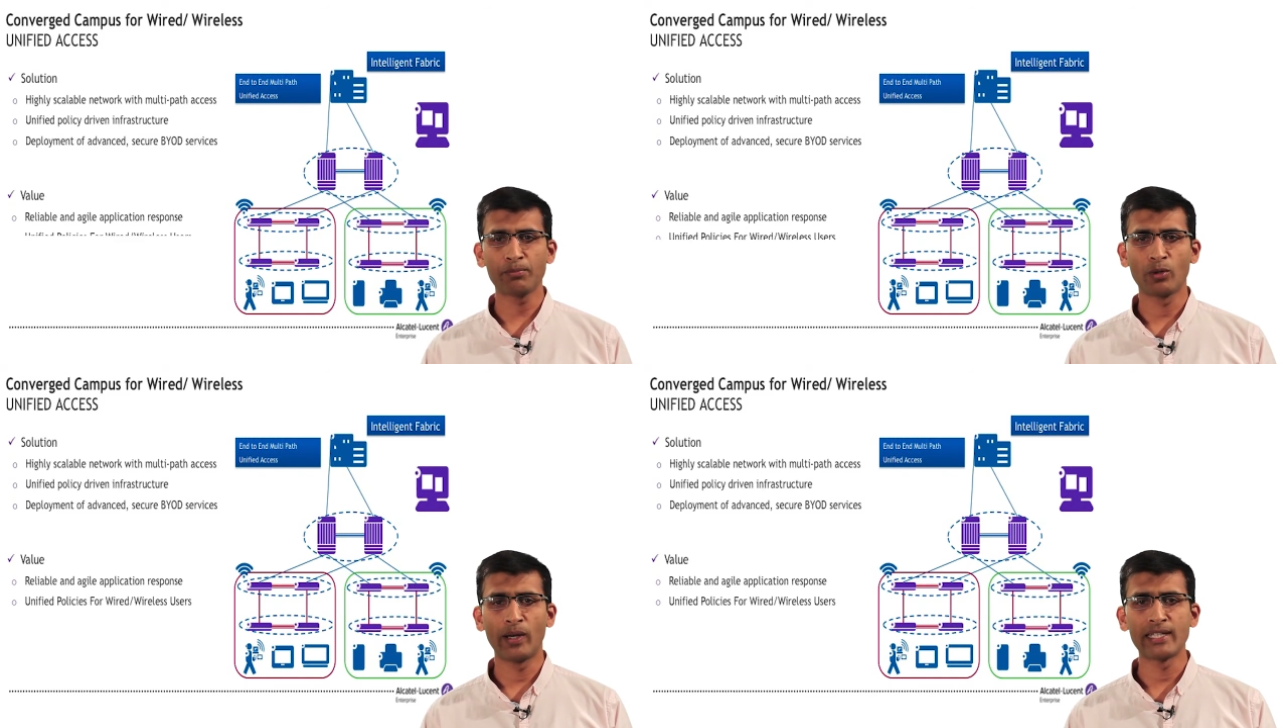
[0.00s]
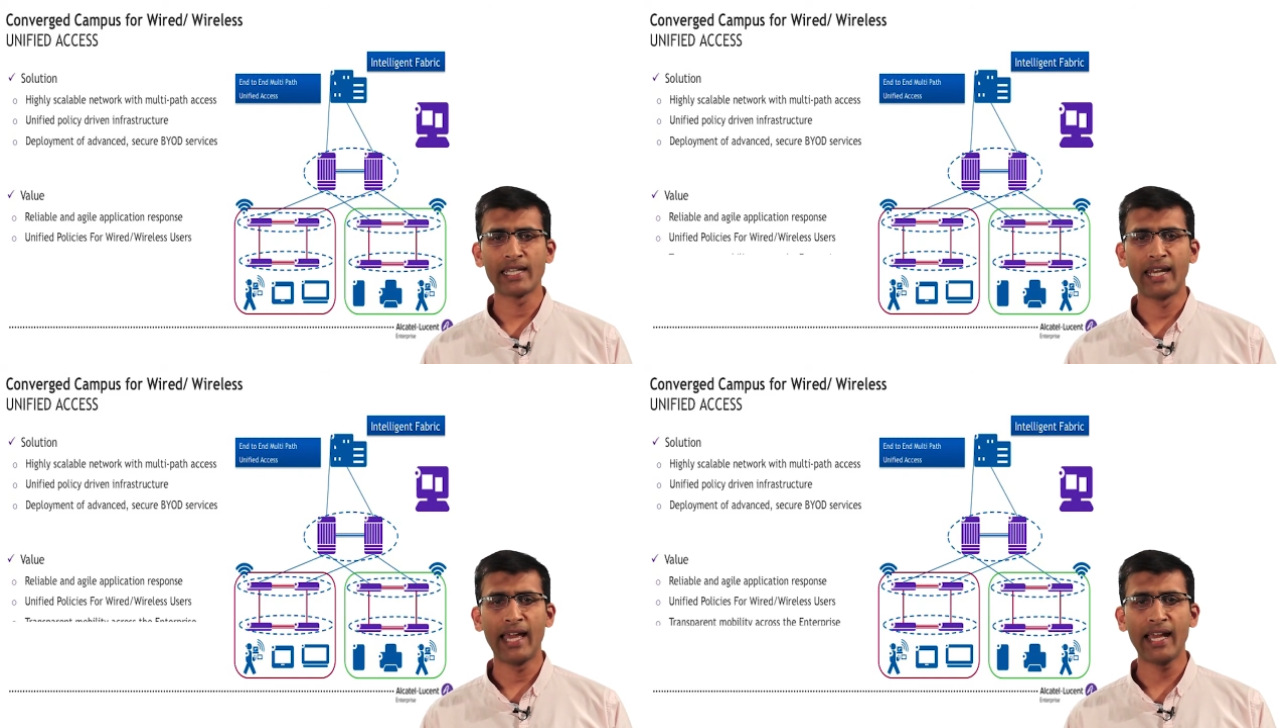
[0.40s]
provides
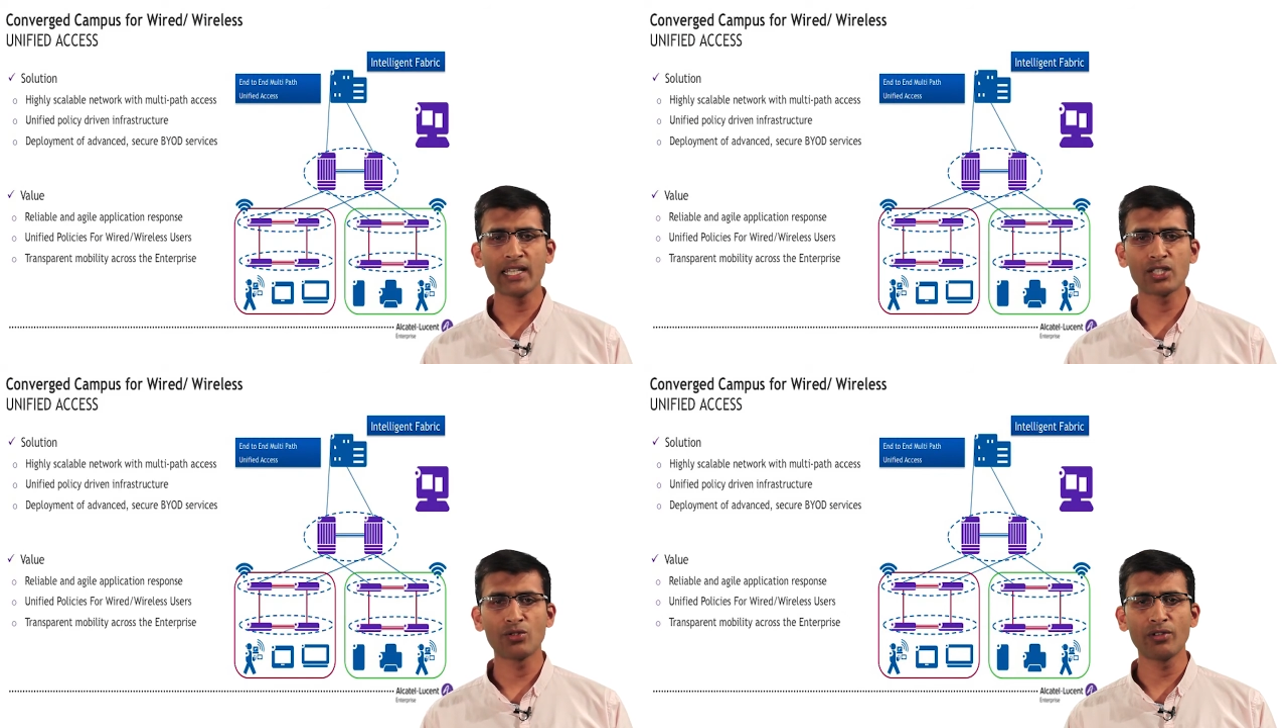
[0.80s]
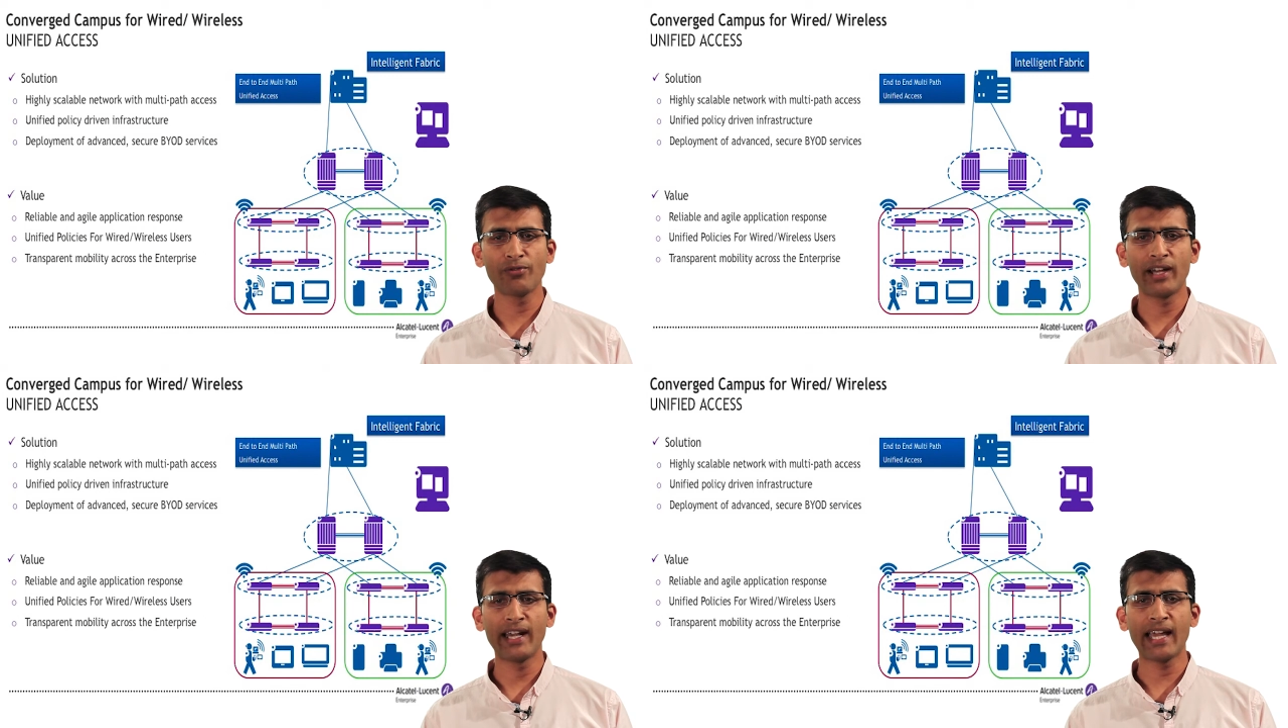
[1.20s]
enhanced
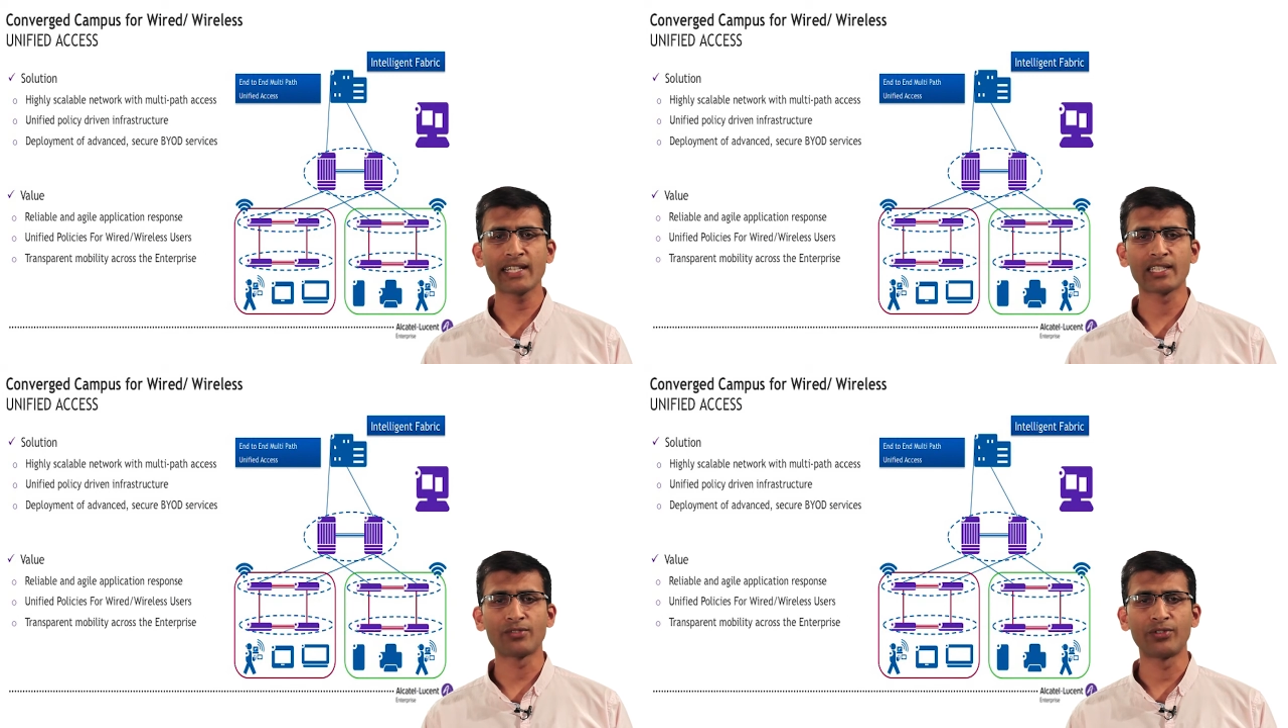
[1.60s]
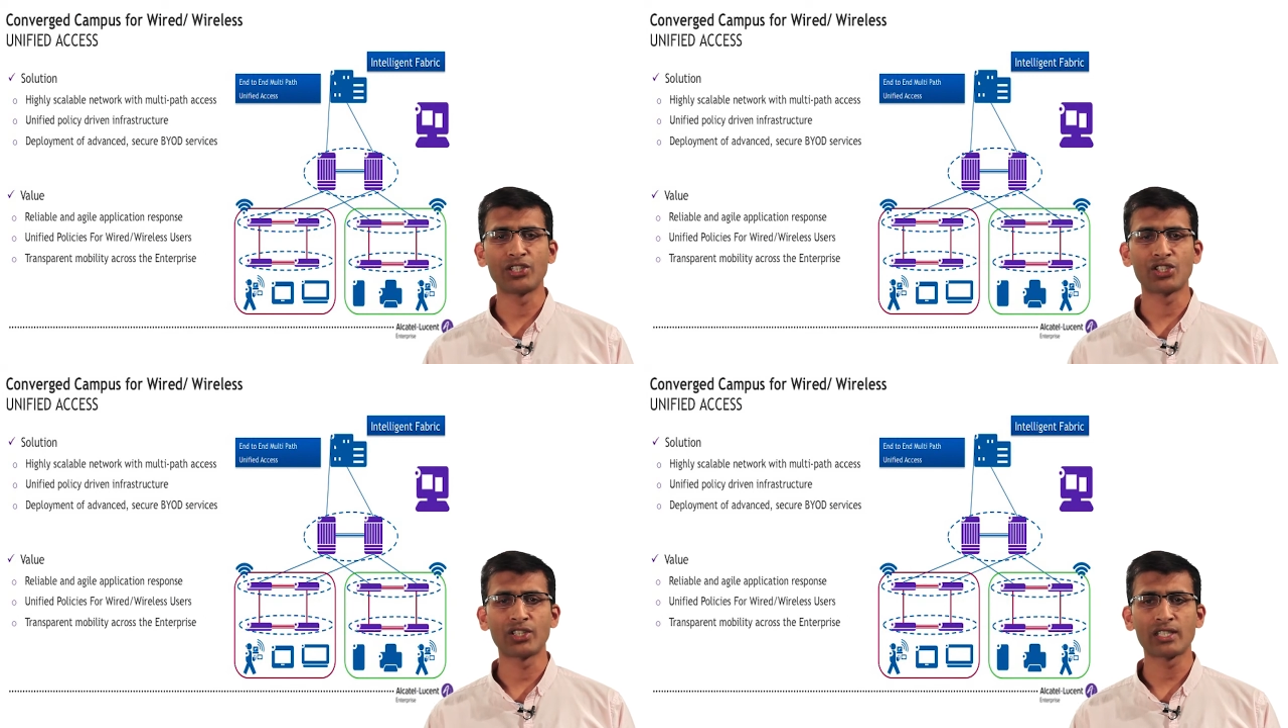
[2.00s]
unified access
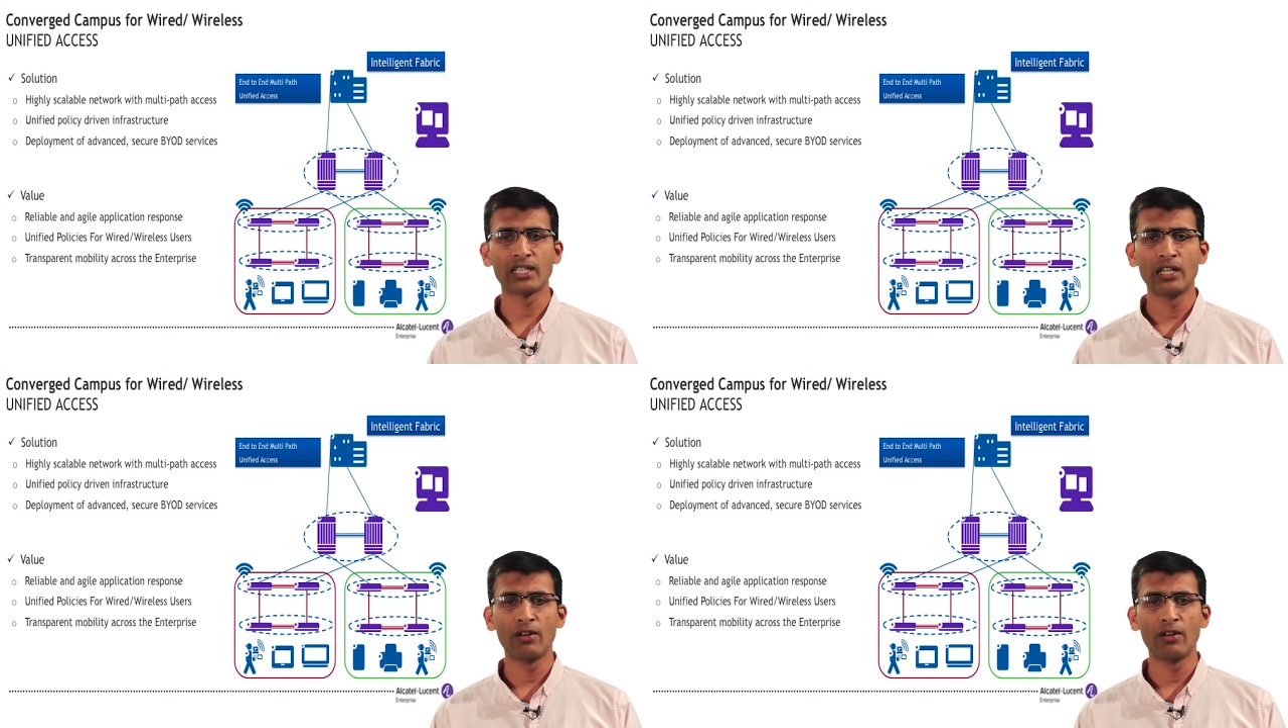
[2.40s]
features